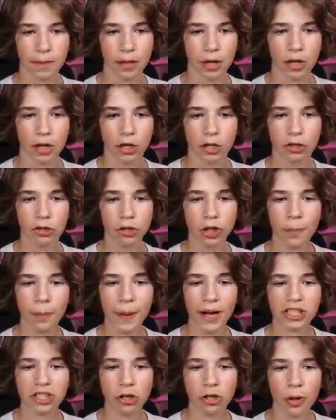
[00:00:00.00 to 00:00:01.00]
Shoot the
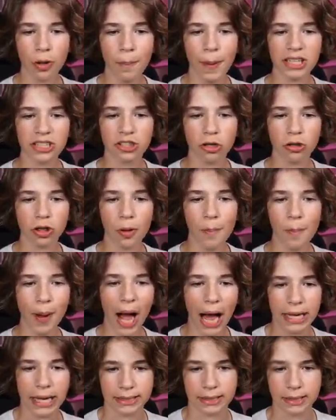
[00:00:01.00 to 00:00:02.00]
bus, shoot the bus, shoot the
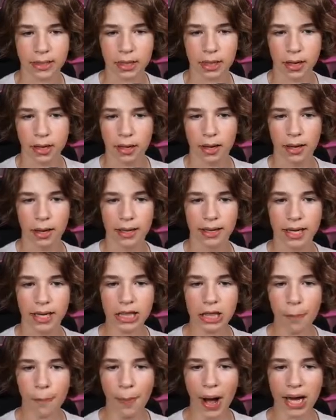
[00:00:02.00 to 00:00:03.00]
bus! Get
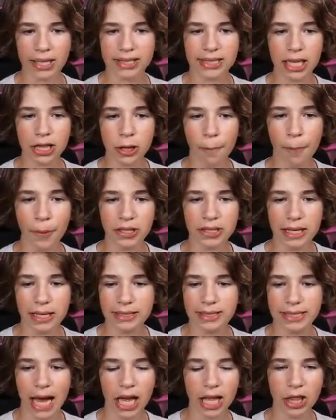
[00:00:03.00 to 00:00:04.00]
the bus, get the person
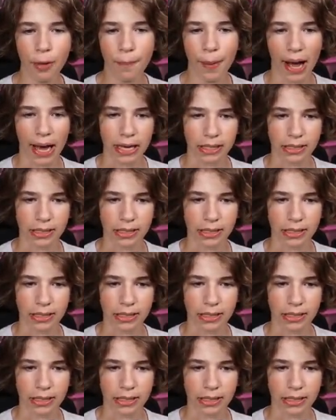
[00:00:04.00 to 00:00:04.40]
inside the bus!